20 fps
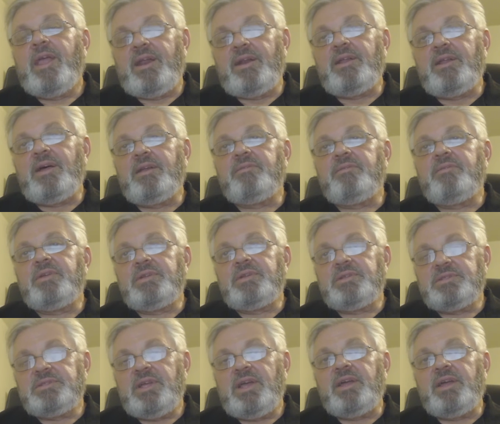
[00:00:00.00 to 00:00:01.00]
And a lot of it
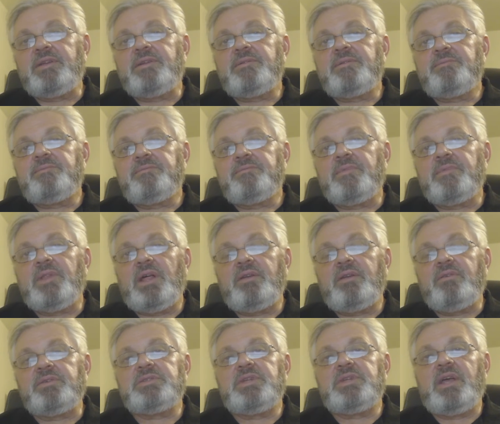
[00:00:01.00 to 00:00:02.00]
is that. A
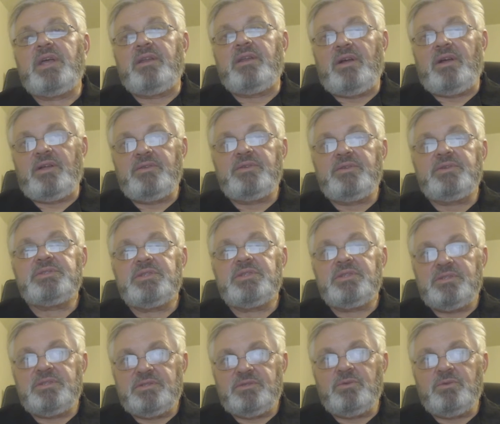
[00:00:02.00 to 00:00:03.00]
lot of it is that. Other is
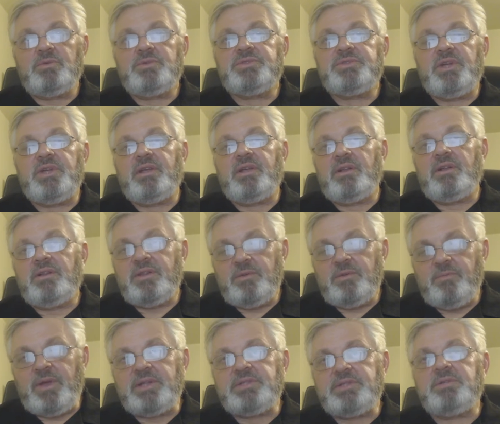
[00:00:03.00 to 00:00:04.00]
this dual cycle and
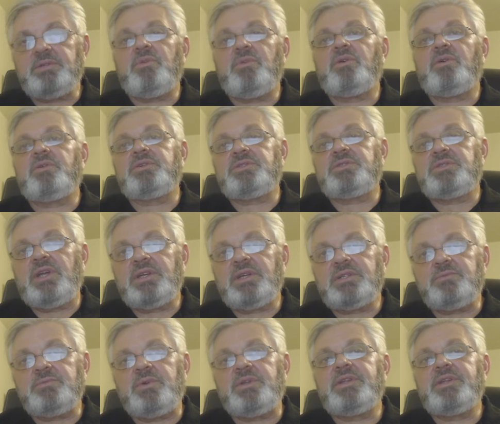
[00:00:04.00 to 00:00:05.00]
the matching bonus
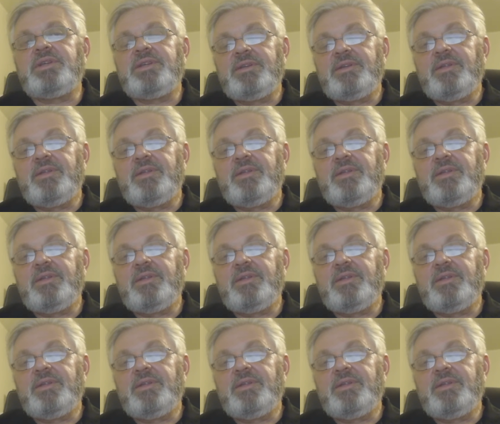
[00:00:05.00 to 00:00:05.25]
checks, but